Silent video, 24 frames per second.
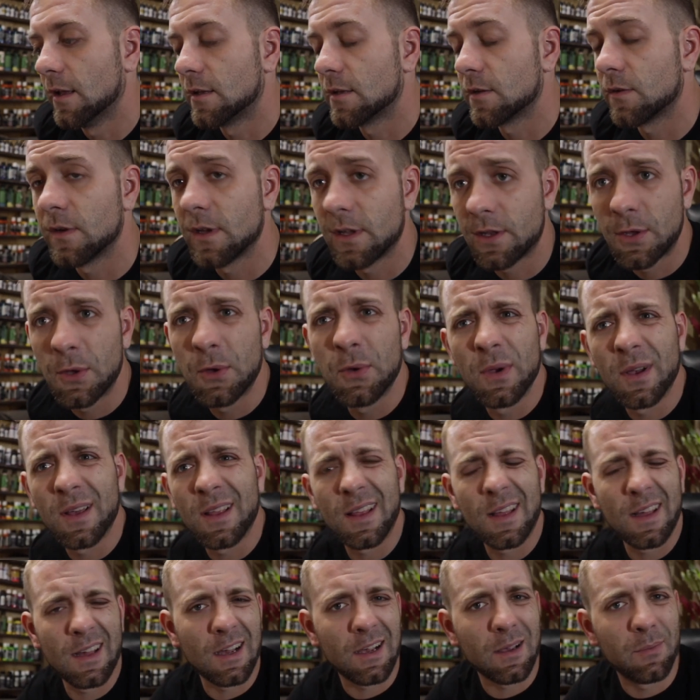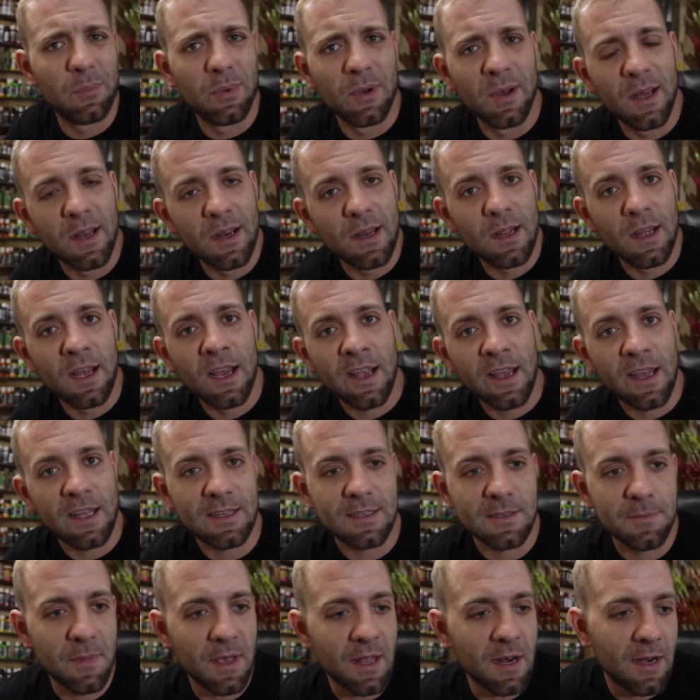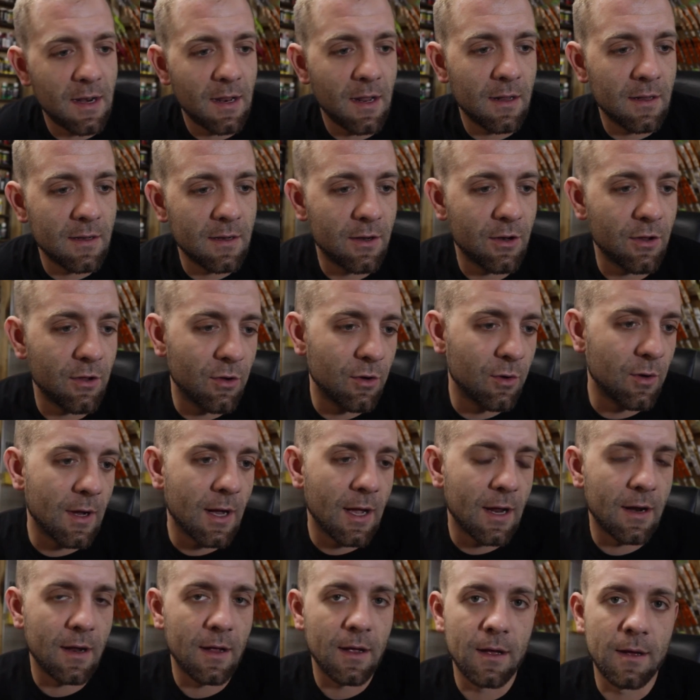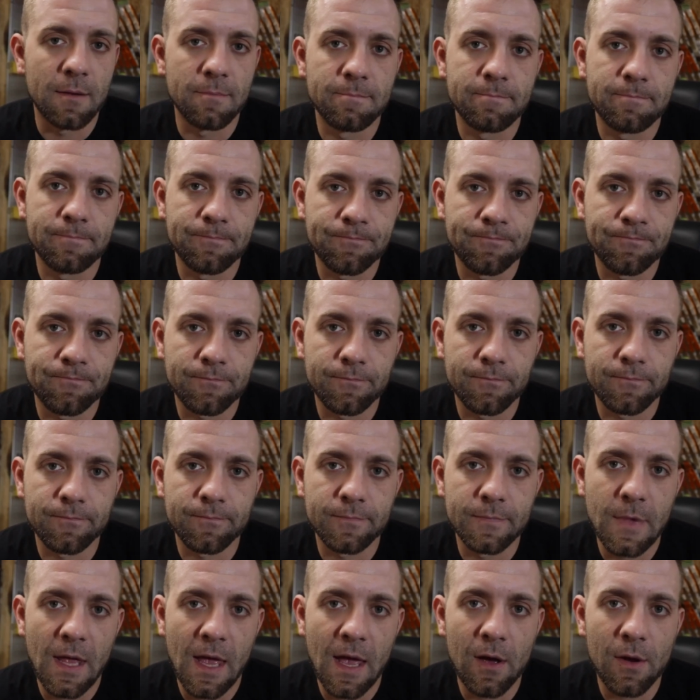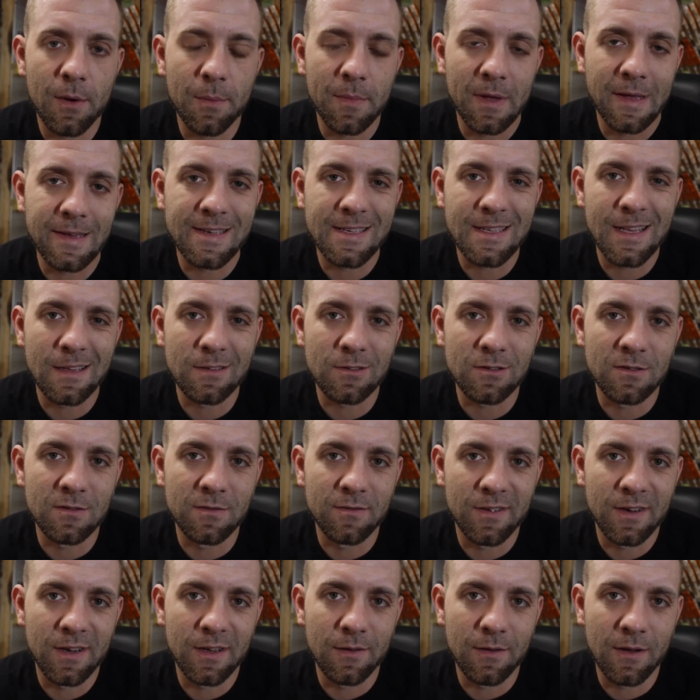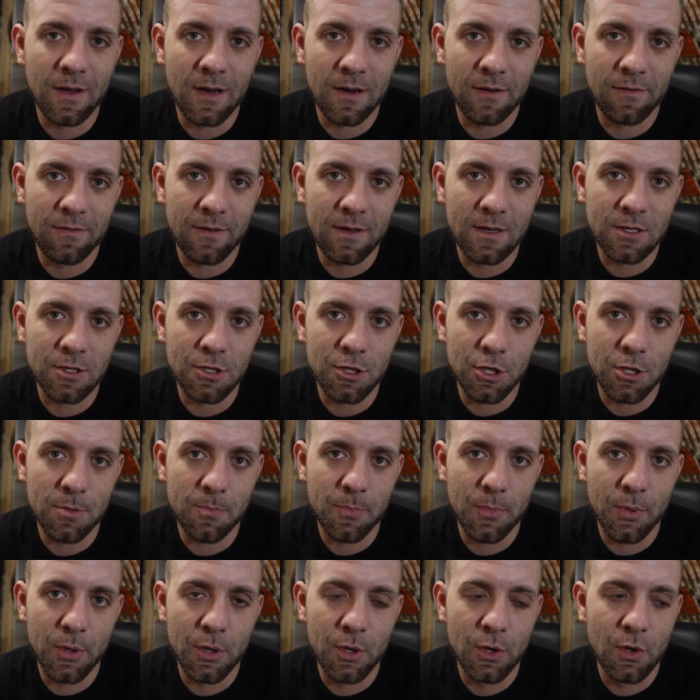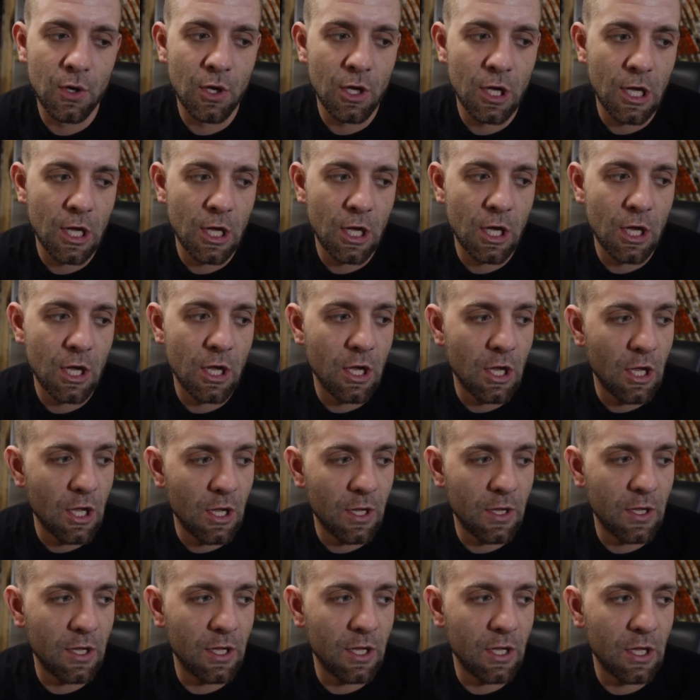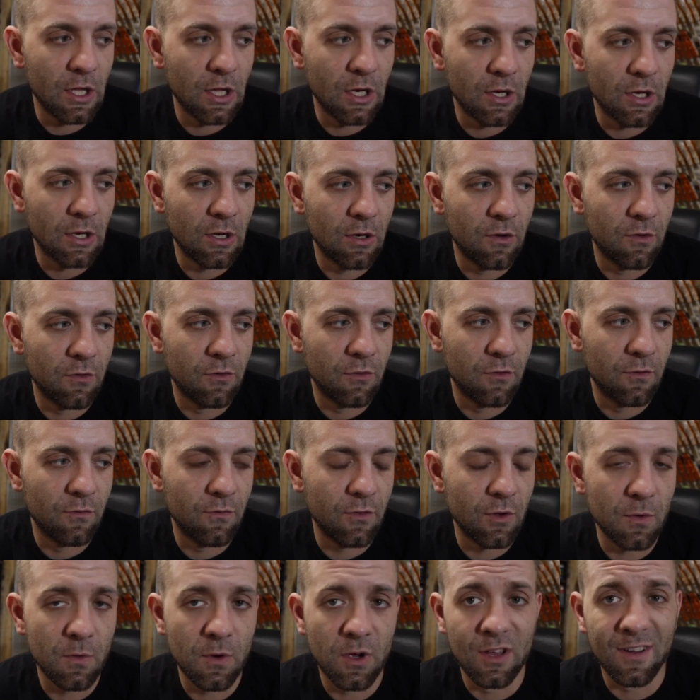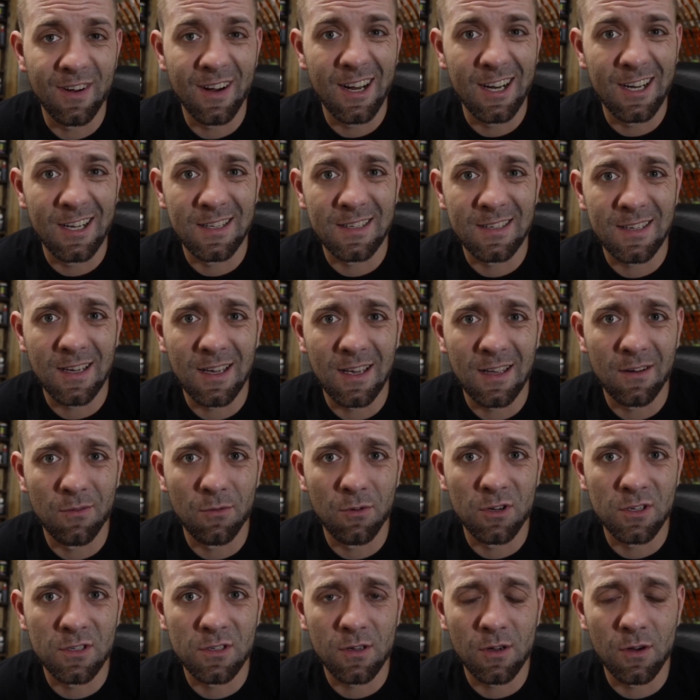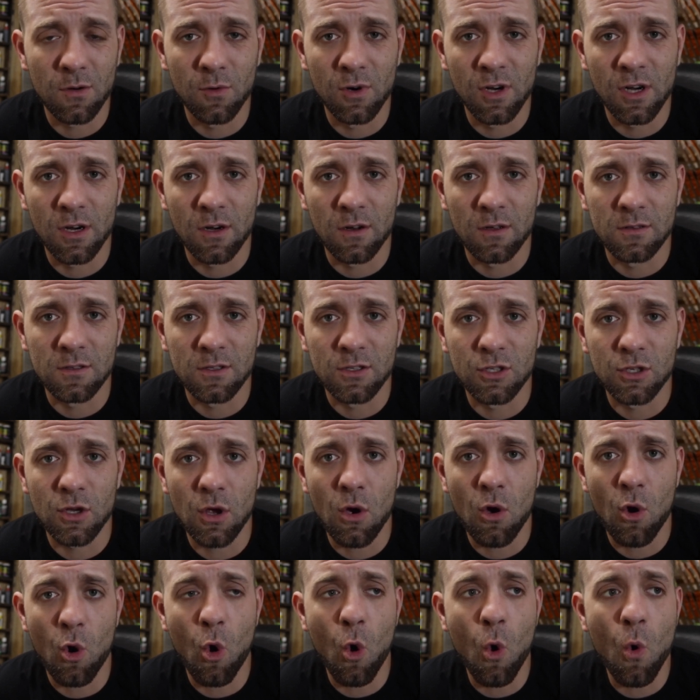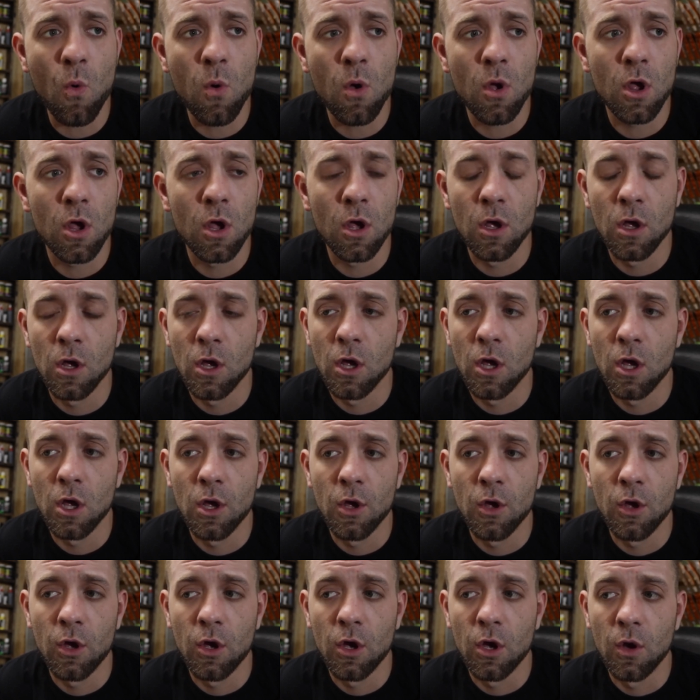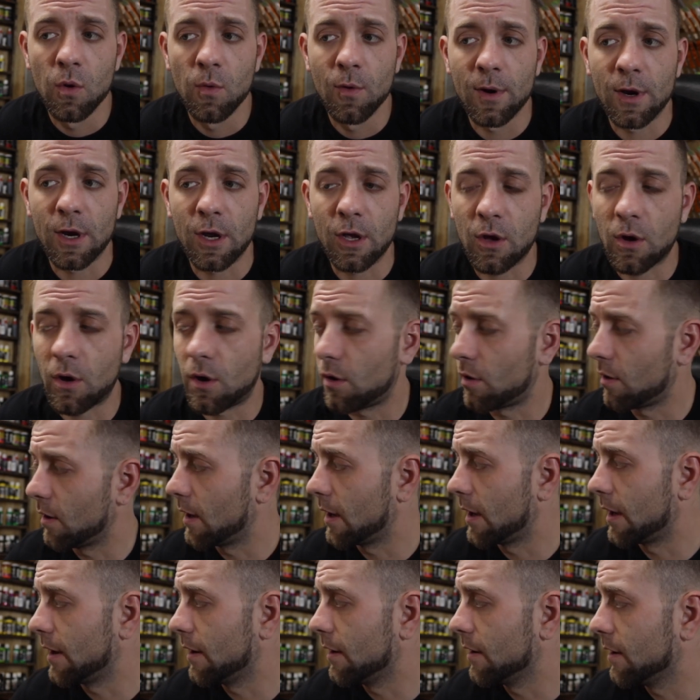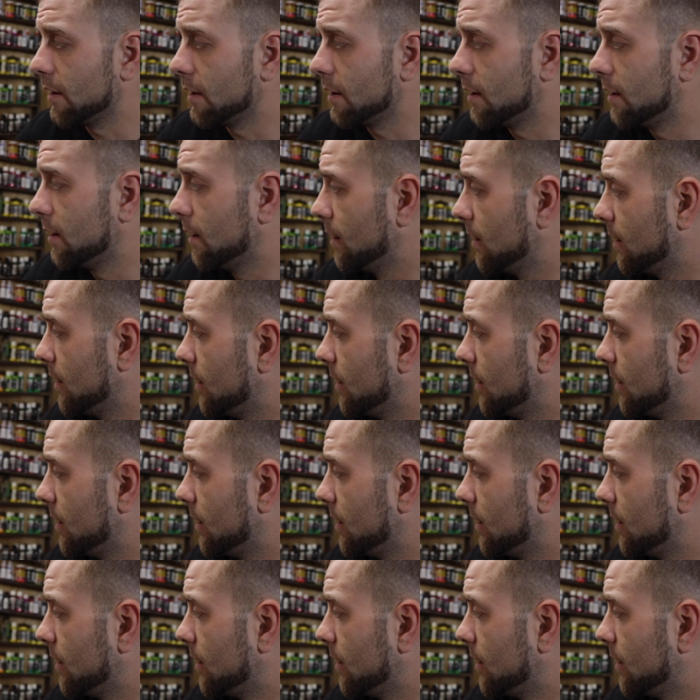It's only 2 o'clock, but I got some editing to do. I got a how to make stencils video I gotta finish up. And a few other edits I gotta start working on. So, we're gonna call it here.